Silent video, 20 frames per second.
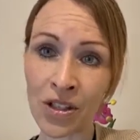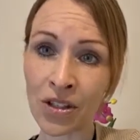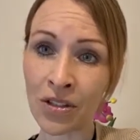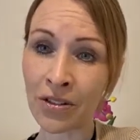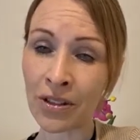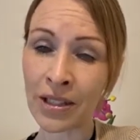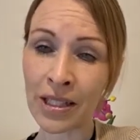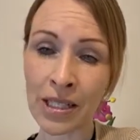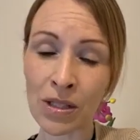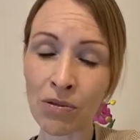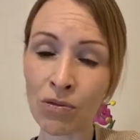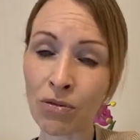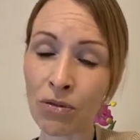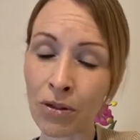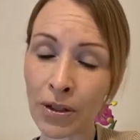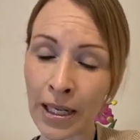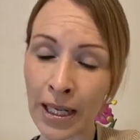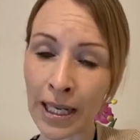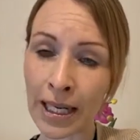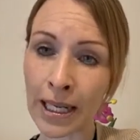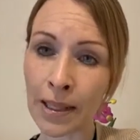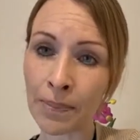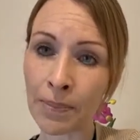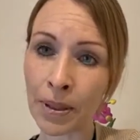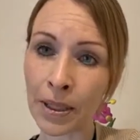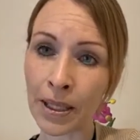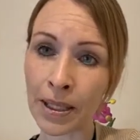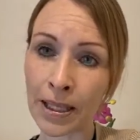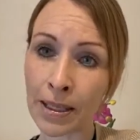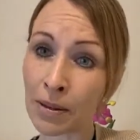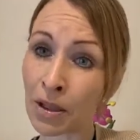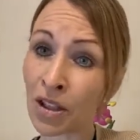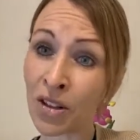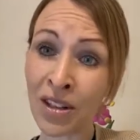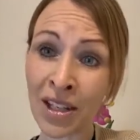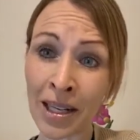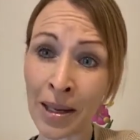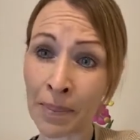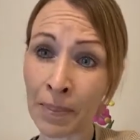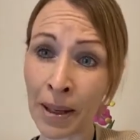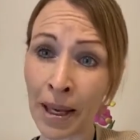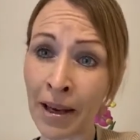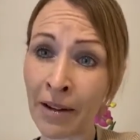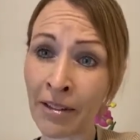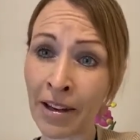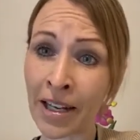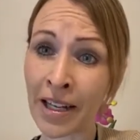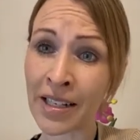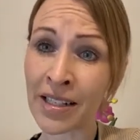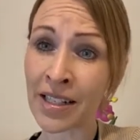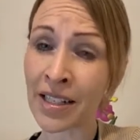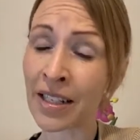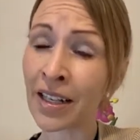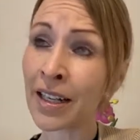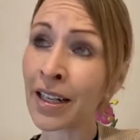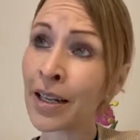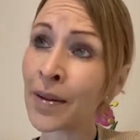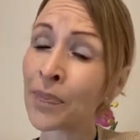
during this really peculiar period, and